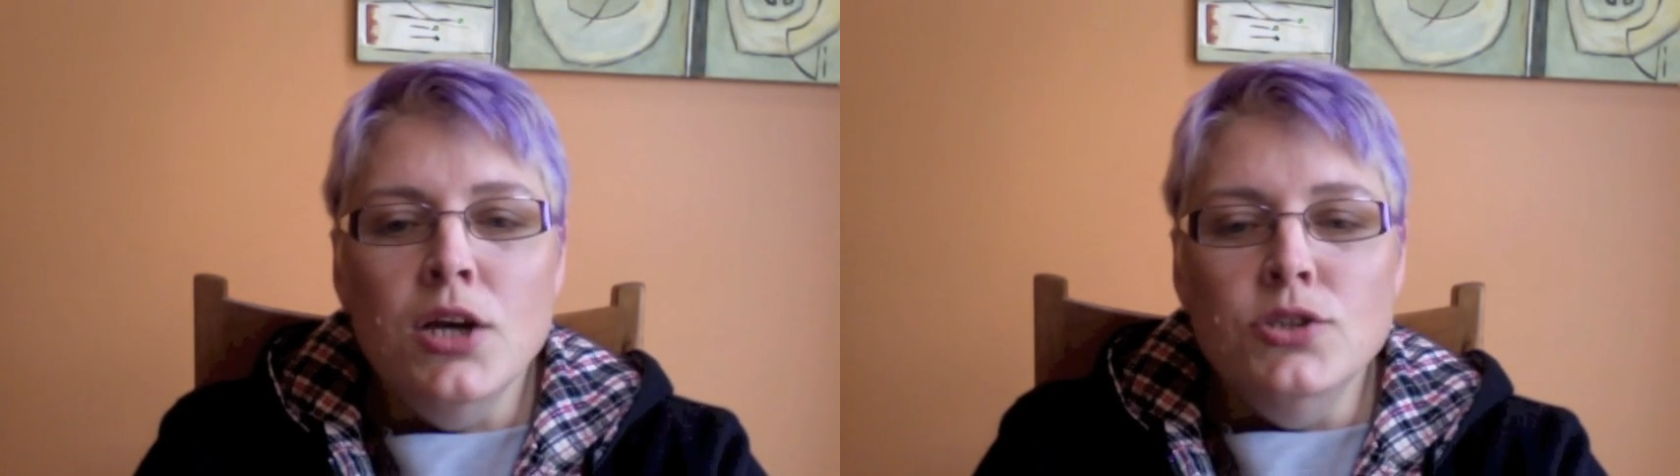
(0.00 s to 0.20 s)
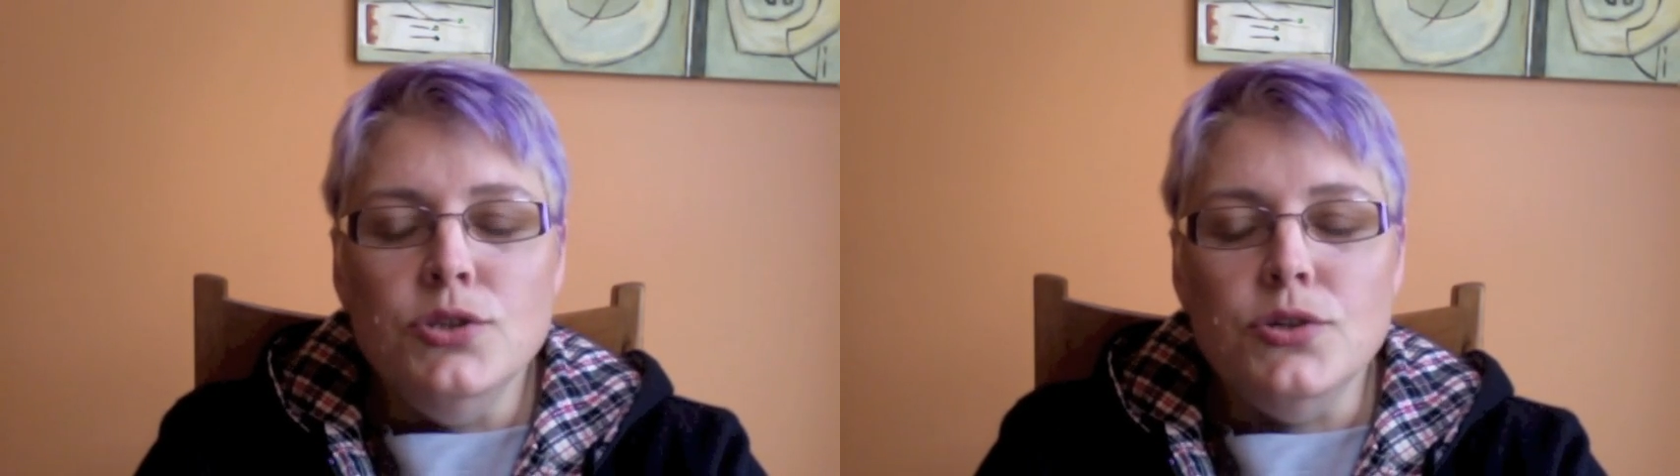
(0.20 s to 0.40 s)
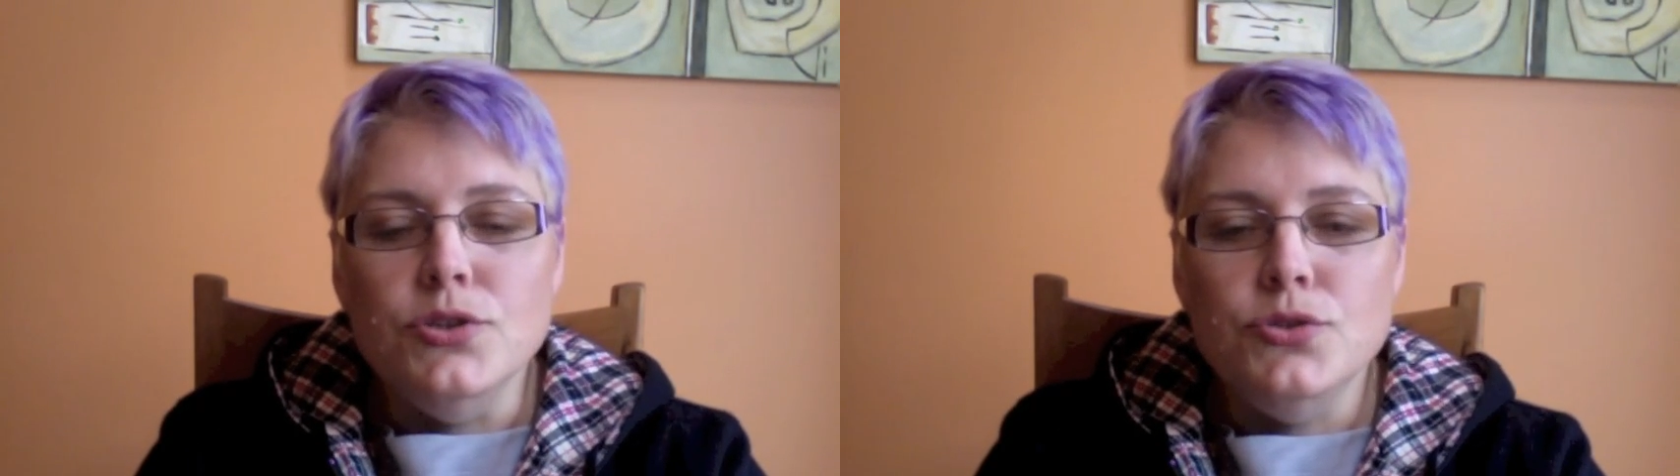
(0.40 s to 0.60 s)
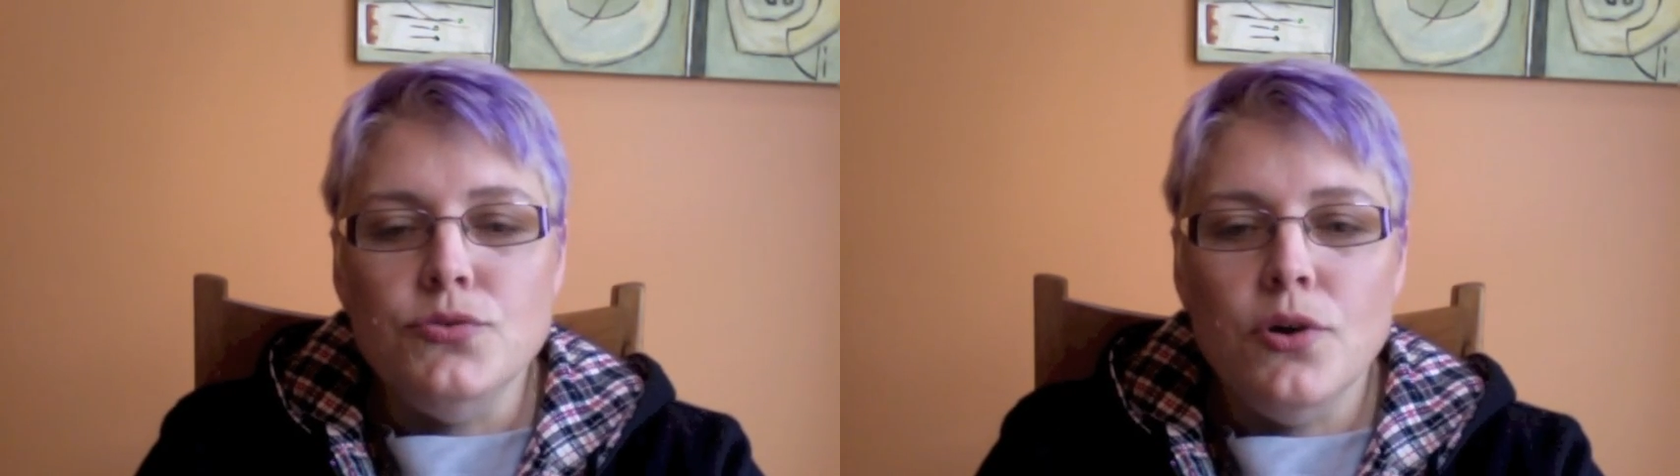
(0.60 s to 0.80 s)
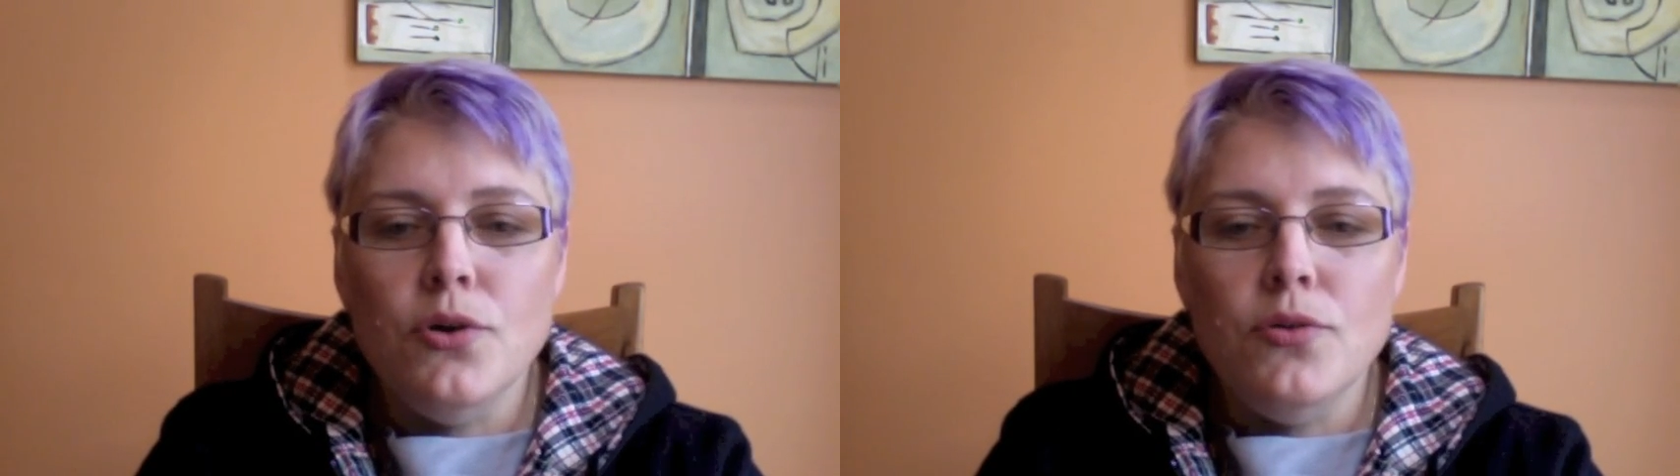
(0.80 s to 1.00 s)
To
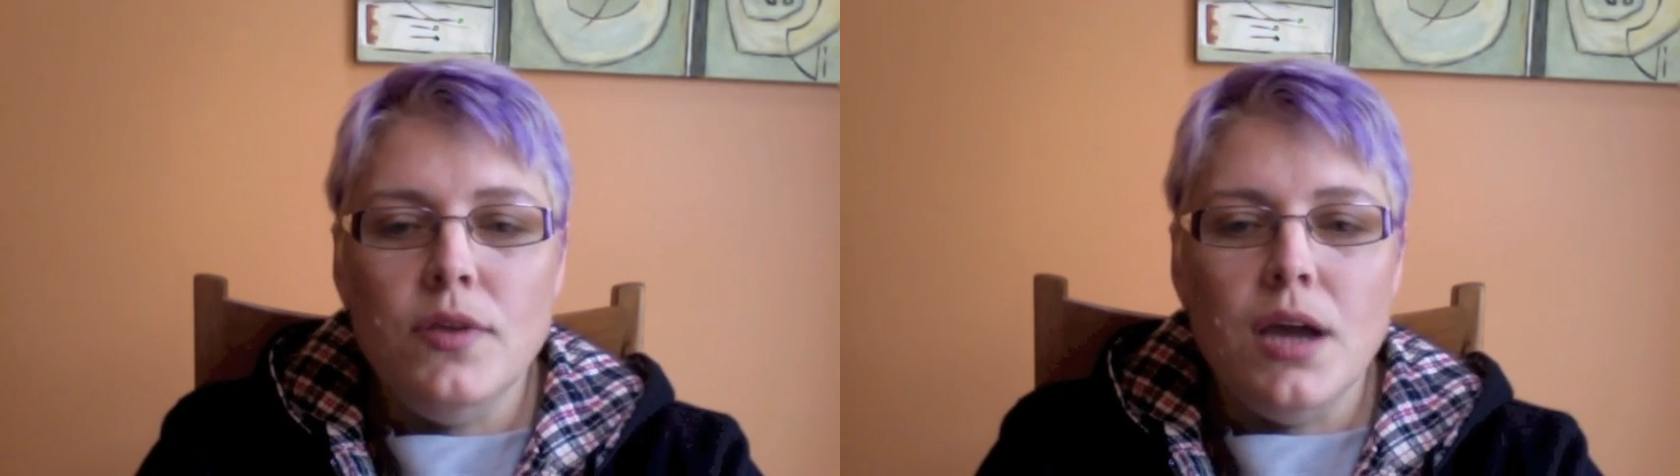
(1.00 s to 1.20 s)
control the